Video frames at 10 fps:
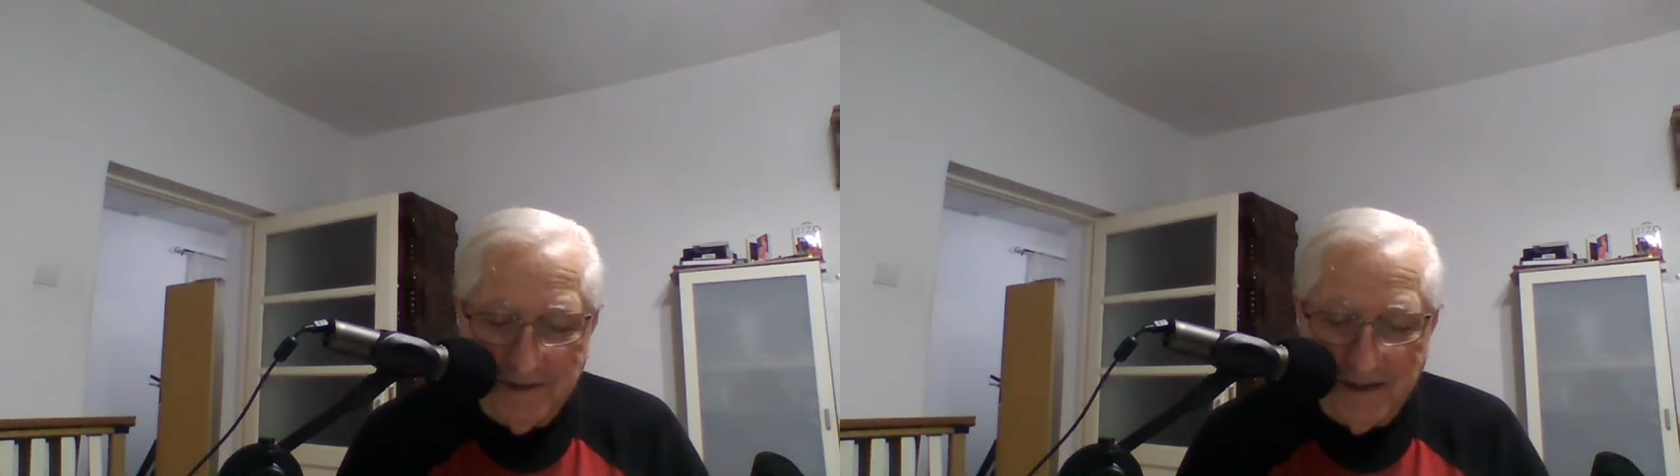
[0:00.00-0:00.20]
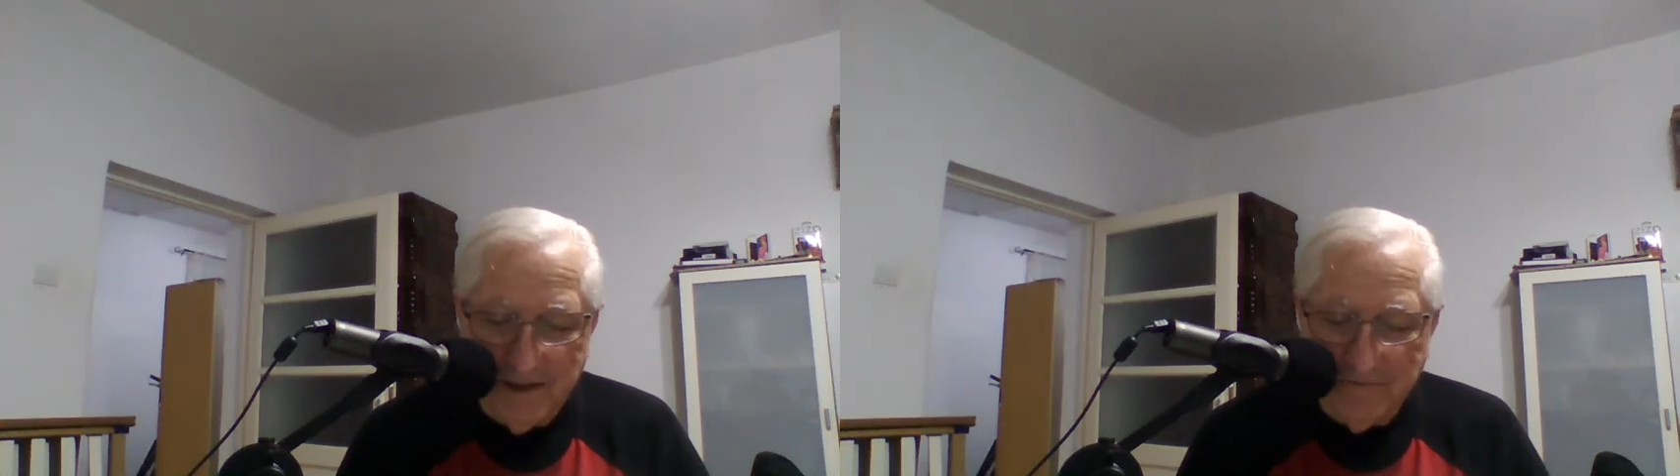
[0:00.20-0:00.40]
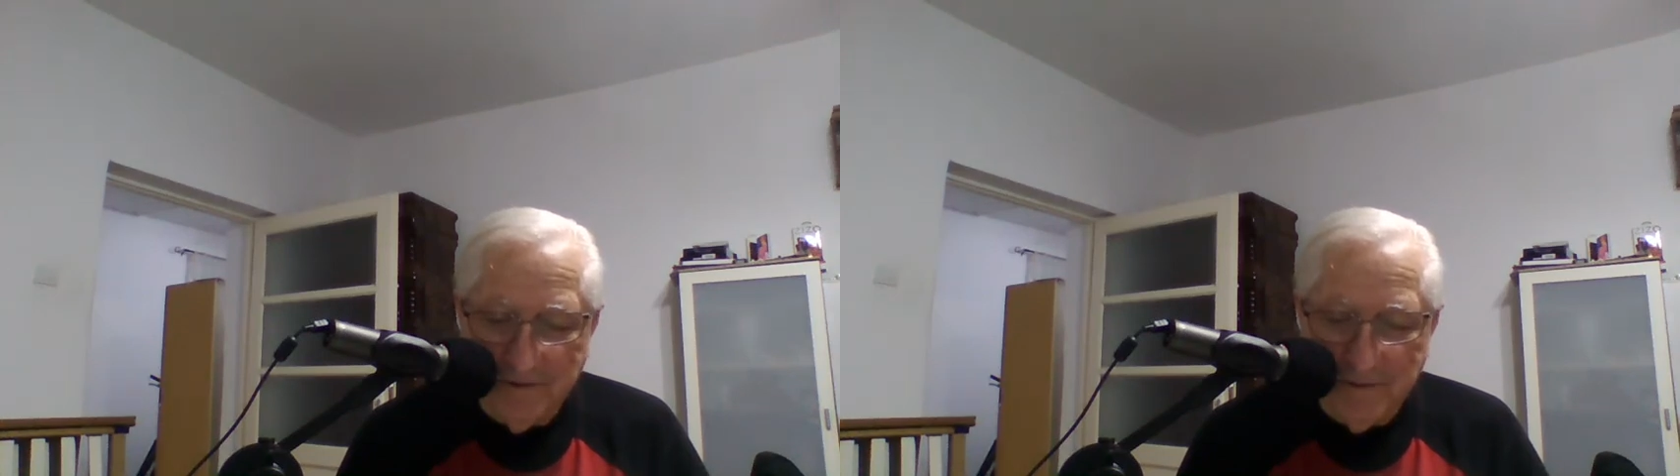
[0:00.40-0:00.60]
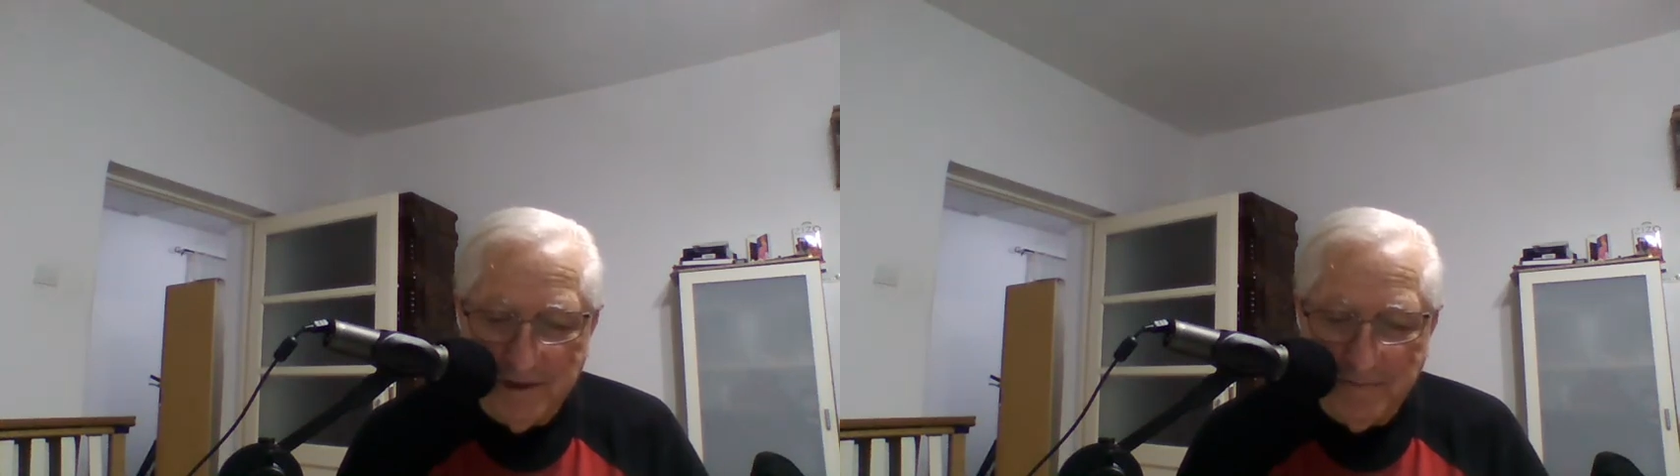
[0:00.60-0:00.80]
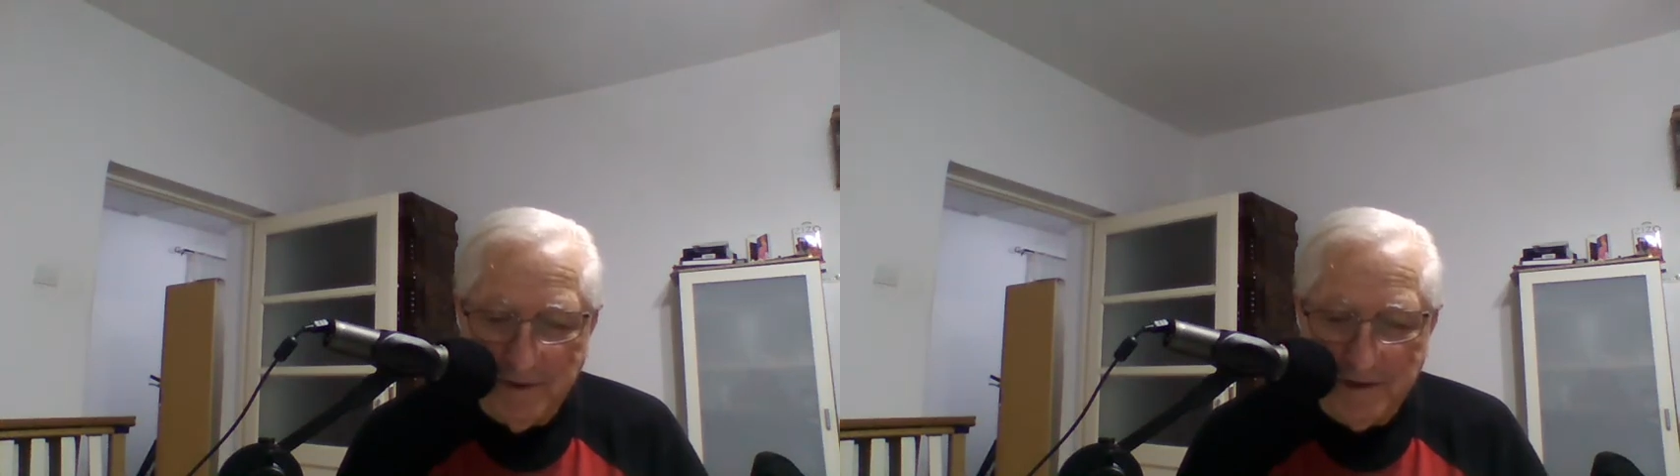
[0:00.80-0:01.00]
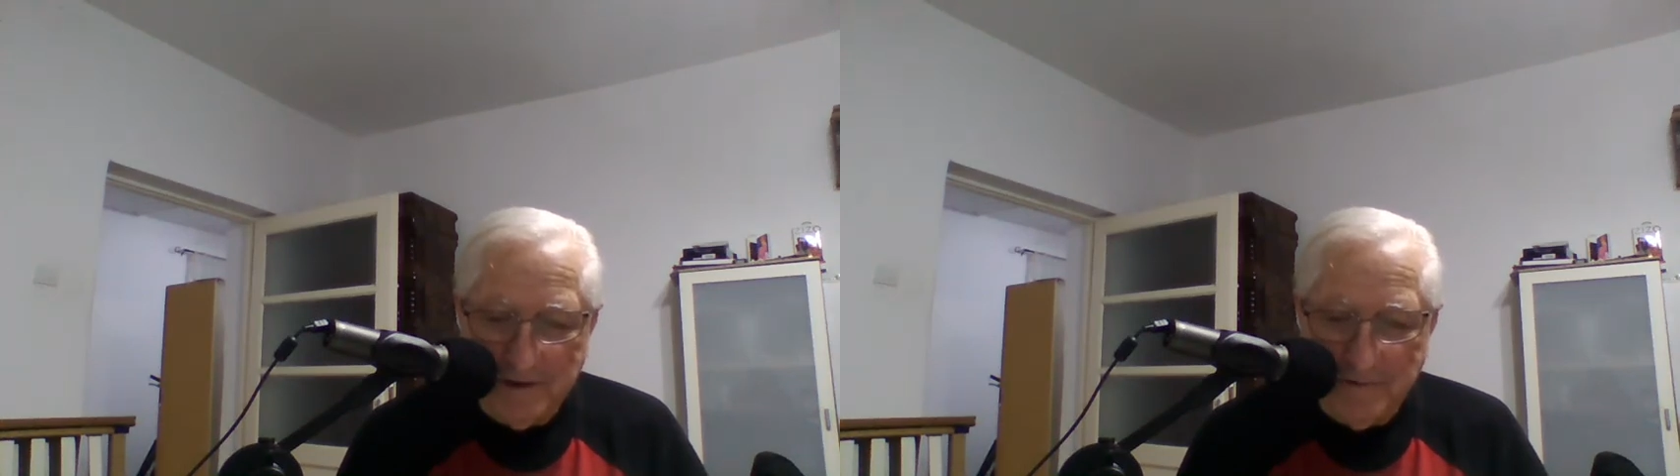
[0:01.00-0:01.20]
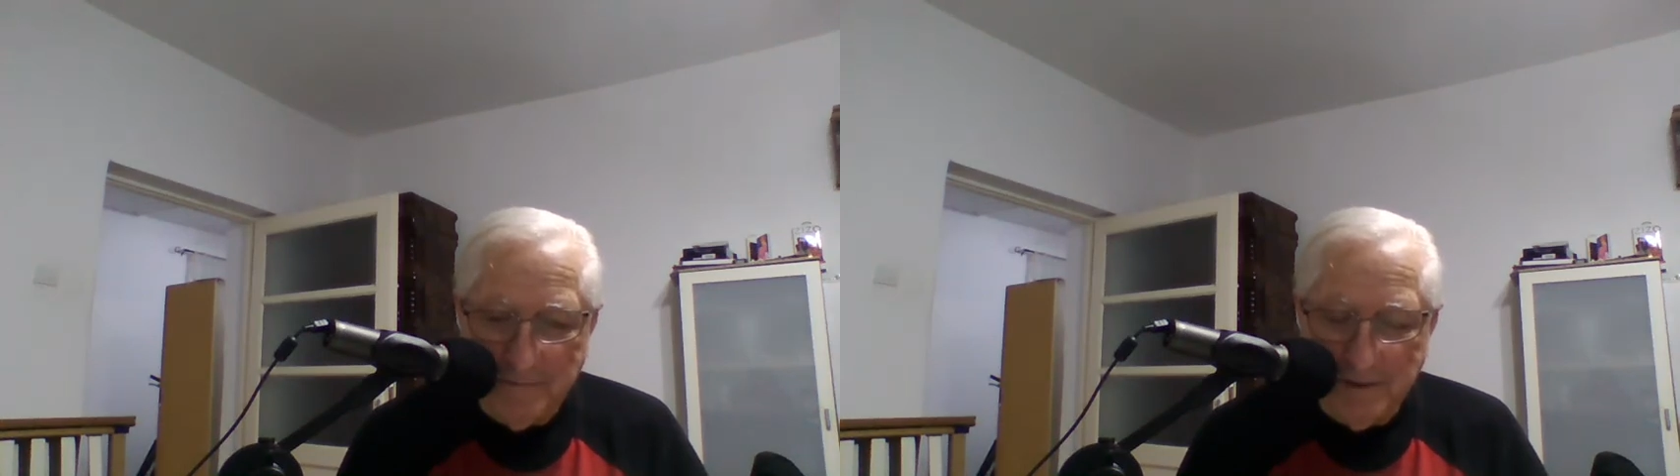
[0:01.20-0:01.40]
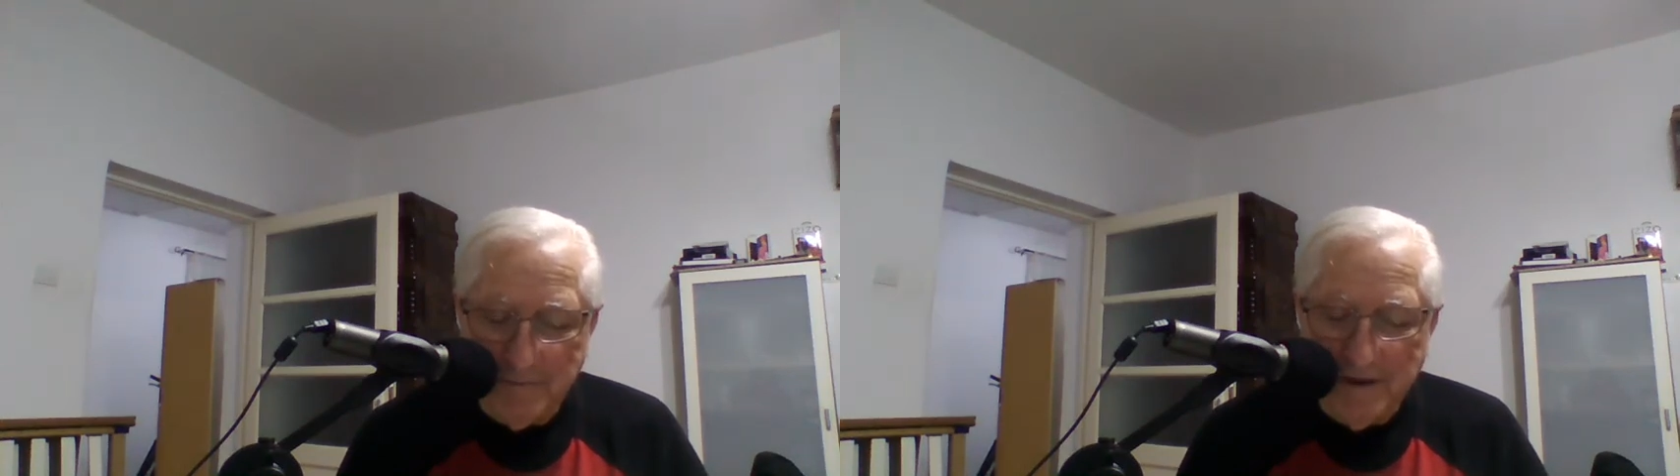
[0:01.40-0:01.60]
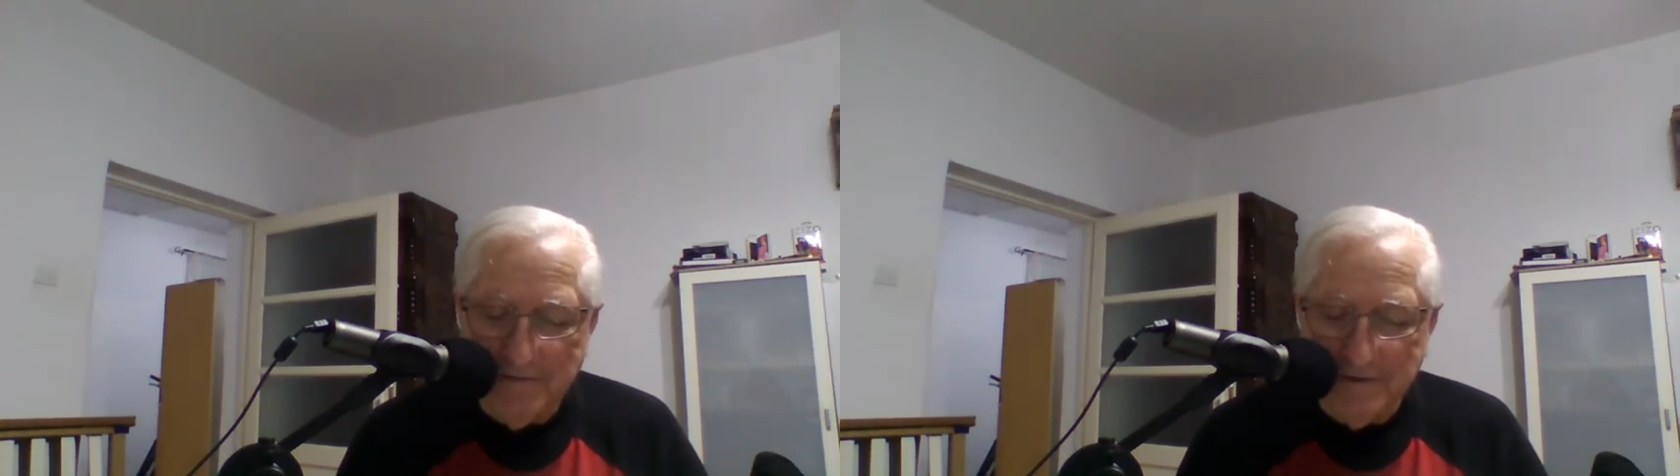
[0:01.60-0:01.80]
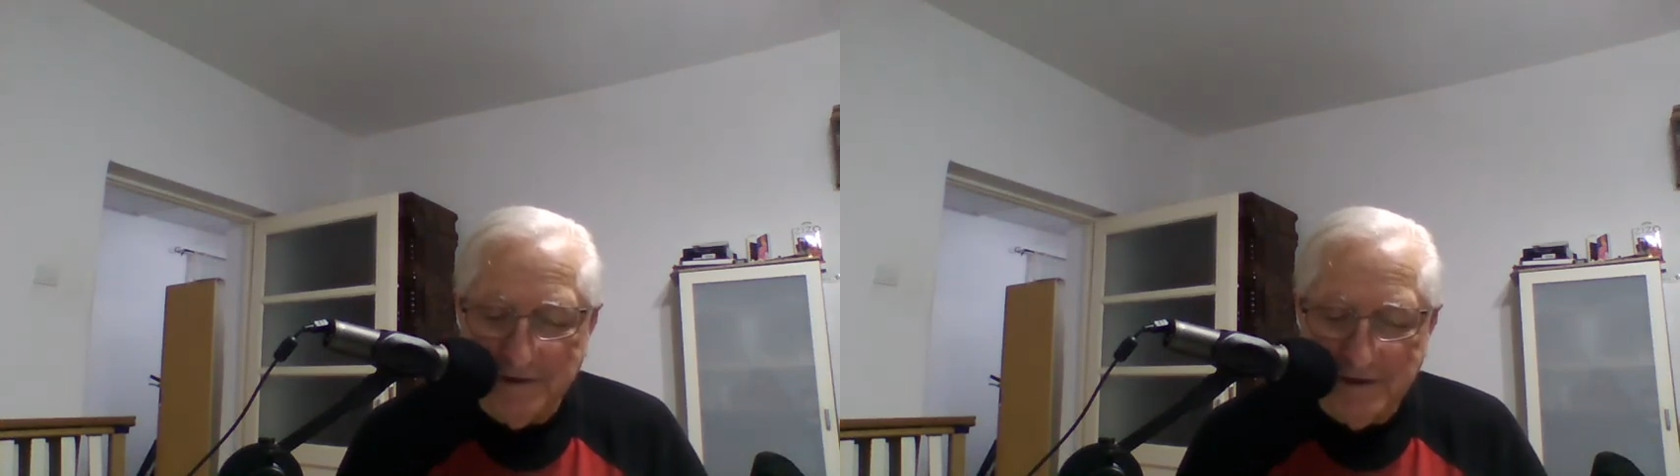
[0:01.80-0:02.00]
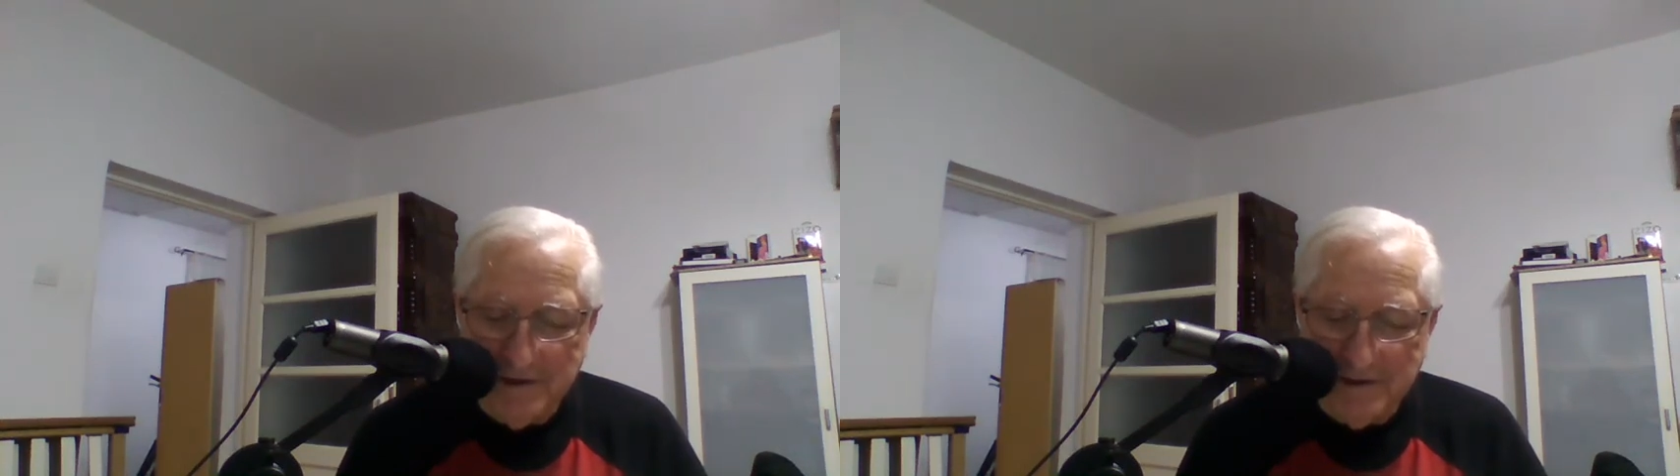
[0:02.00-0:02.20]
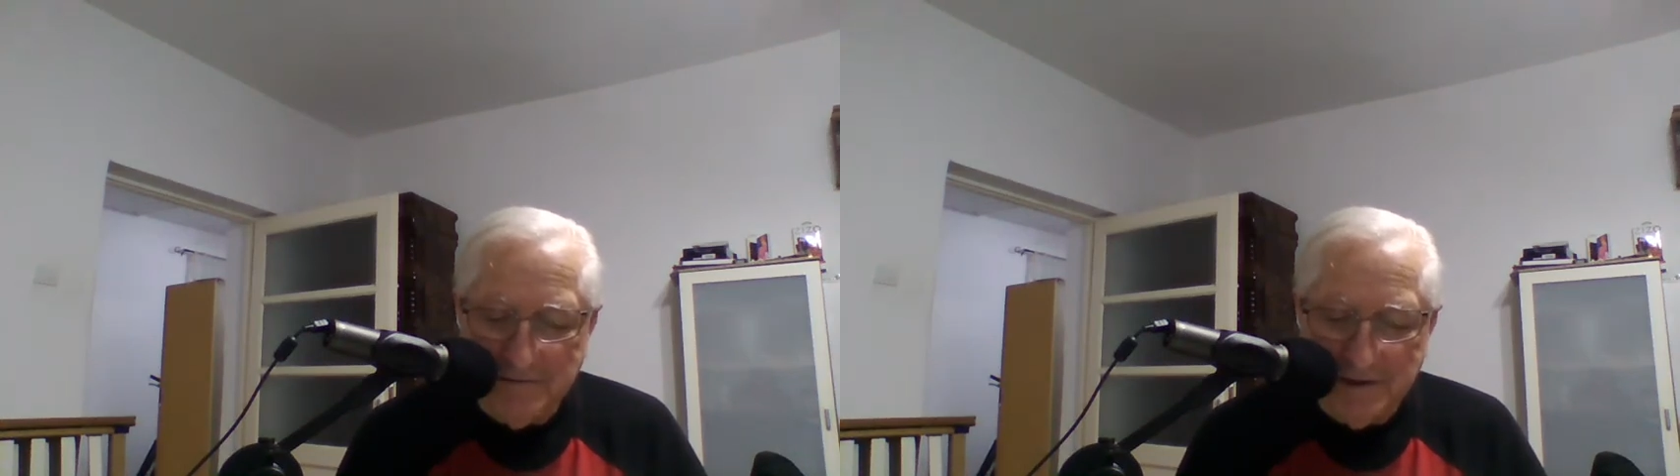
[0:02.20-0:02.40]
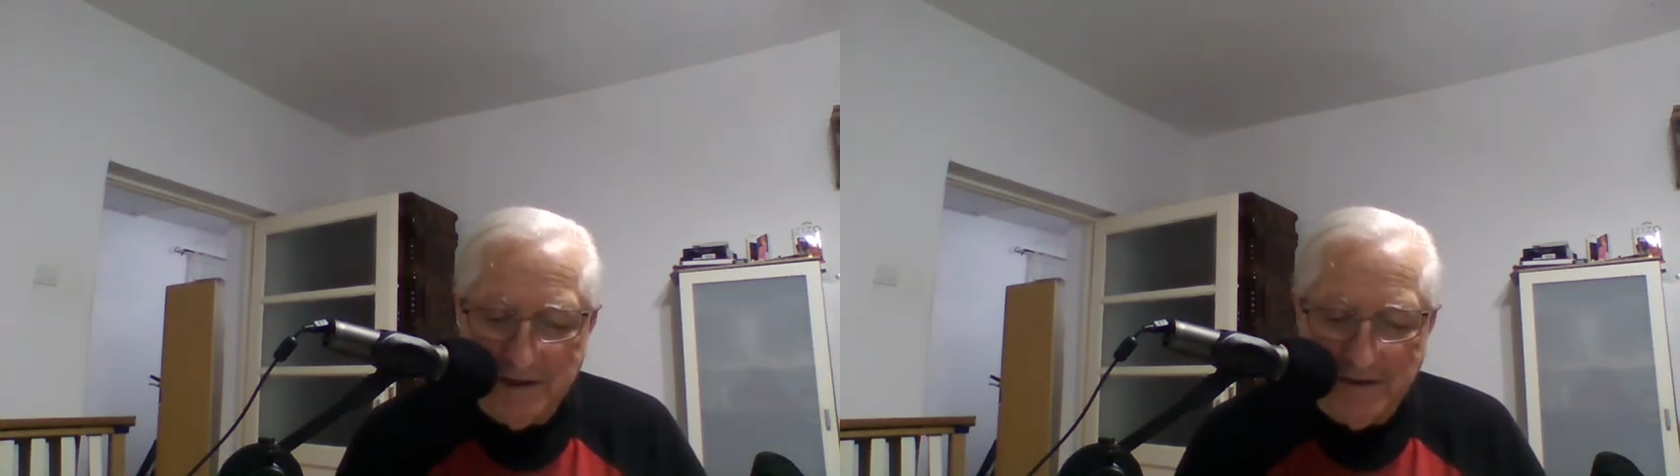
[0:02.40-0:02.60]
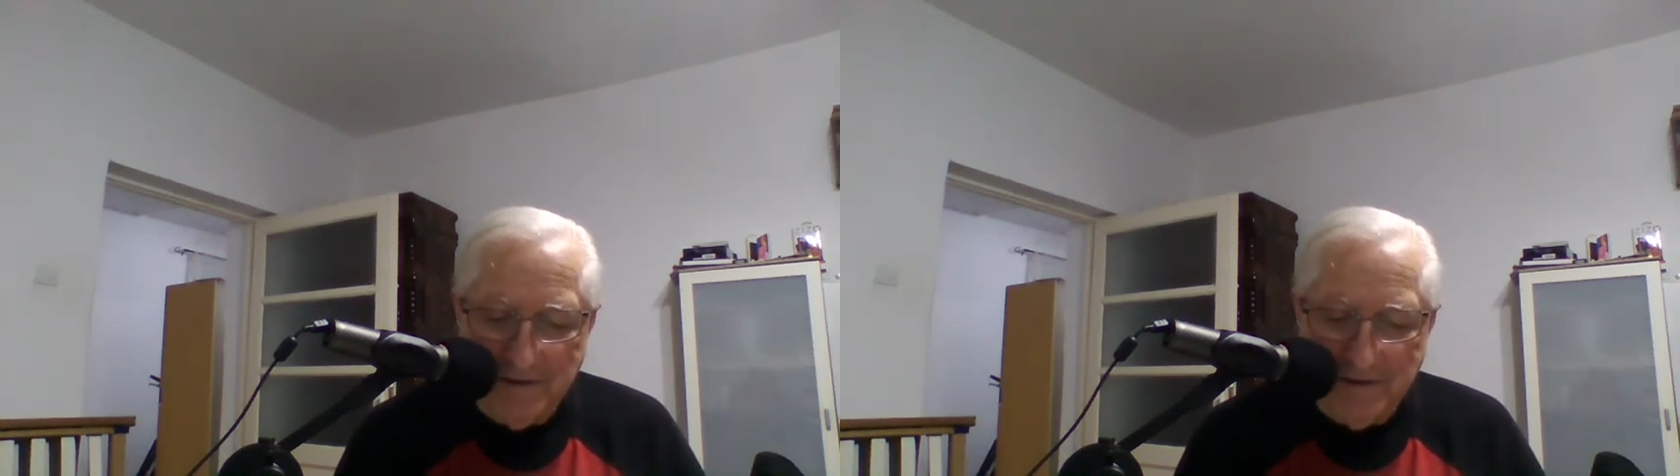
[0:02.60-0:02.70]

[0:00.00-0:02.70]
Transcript: that would have been political people. Even Jesus himself.